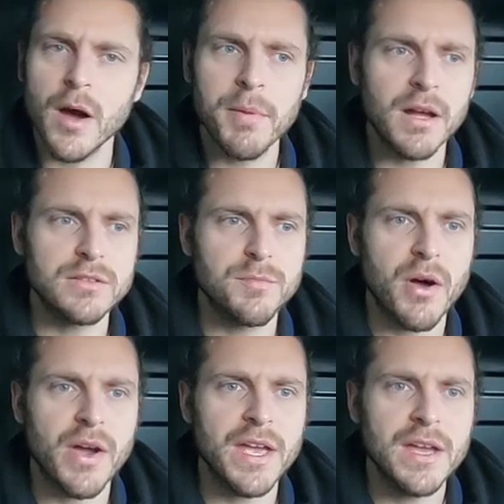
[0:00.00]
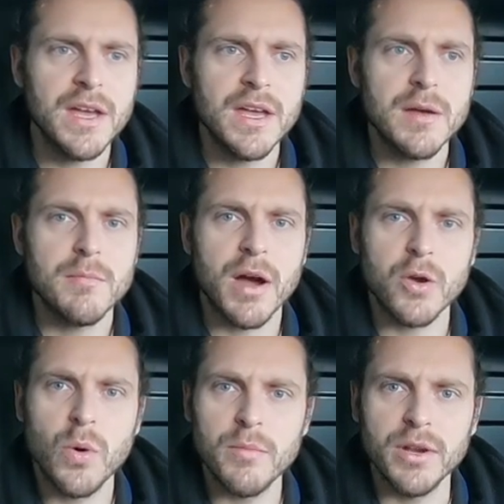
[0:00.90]
I plugged my
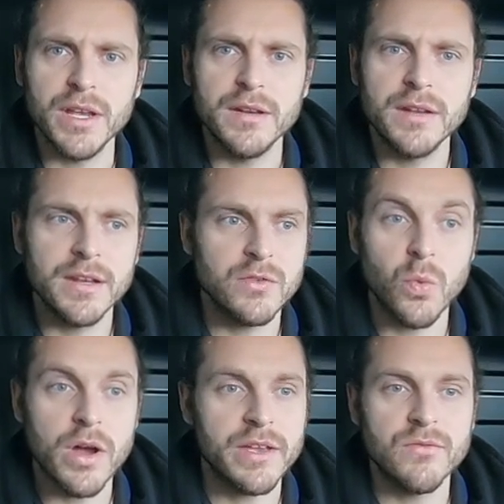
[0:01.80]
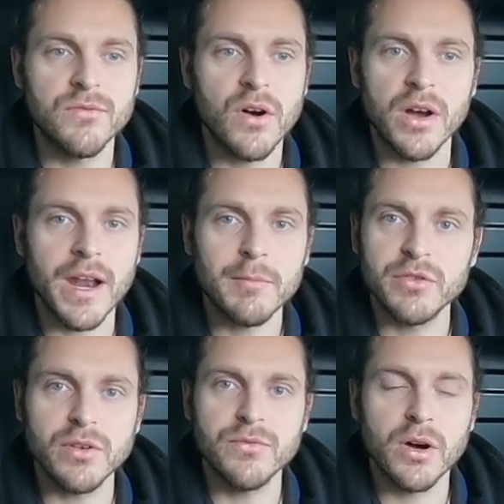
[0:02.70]
equipment in and it was working fine,
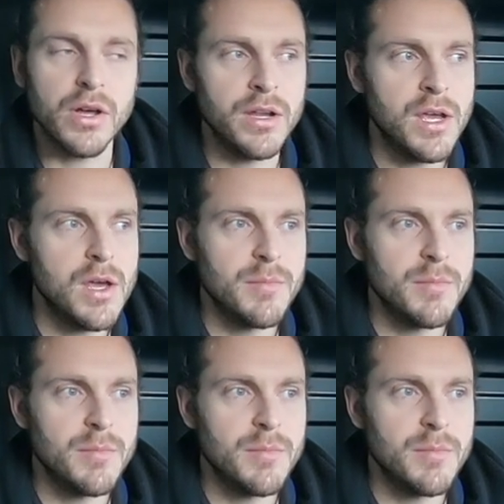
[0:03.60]
absolutely fine.